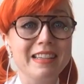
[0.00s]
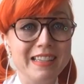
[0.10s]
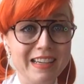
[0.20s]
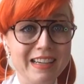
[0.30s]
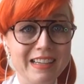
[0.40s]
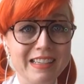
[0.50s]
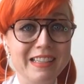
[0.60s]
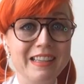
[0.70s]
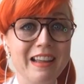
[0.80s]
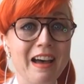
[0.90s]
this
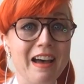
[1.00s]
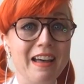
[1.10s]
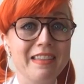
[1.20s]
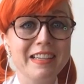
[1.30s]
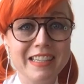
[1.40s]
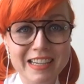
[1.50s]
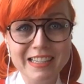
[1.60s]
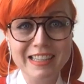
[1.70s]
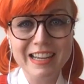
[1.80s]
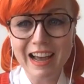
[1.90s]
is, uh, this
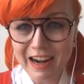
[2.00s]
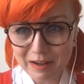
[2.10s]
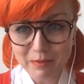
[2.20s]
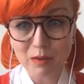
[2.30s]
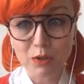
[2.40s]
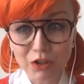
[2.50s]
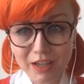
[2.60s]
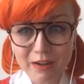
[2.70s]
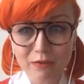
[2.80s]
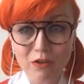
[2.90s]
is the item that we're
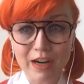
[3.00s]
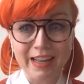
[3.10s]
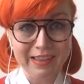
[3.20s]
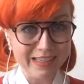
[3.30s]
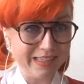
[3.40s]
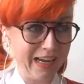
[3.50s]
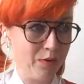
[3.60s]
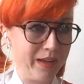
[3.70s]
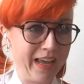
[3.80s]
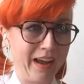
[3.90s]
looking for, and this is
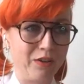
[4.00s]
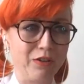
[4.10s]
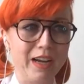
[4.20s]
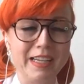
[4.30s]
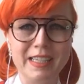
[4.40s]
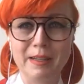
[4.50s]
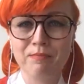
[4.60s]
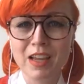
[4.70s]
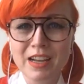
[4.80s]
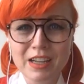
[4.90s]
how we categorize
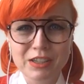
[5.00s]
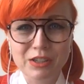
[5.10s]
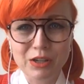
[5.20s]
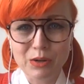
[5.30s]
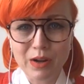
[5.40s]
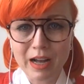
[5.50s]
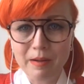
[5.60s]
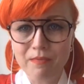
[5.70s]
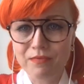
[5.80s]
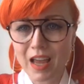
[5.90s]
it. So
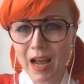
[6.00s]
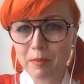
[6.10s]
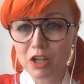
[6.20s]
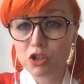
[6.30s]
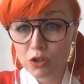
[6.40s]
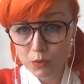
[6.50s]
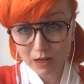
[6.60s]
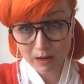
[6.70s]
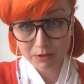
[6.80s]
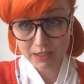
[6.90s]
um, I'm going to choose
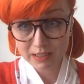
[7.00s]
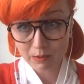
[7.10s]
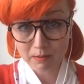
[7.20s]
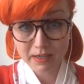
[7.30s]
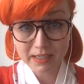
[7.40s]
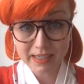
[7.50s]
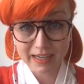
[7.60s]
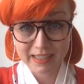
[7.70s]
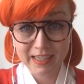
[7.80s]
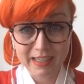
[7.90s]
what objects I want to be
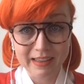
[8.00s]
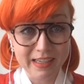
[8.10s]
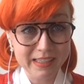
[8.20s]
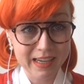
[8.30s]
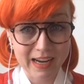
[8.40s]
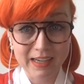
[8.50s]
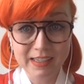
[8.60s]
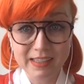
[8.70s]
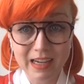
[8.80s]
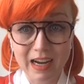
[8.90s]
detected. In this
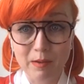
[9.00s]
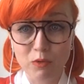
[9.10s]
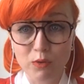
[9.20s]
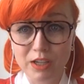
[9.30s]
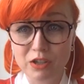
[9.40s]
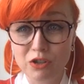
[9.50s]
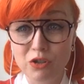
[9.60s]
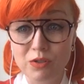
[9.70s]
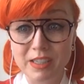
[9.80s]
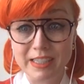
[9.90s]
case, I'm going to
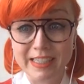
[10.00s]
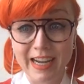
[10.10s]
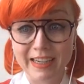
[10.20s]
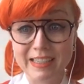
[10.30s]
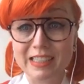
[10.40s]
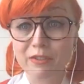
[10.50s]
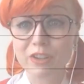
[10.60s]
choose to detect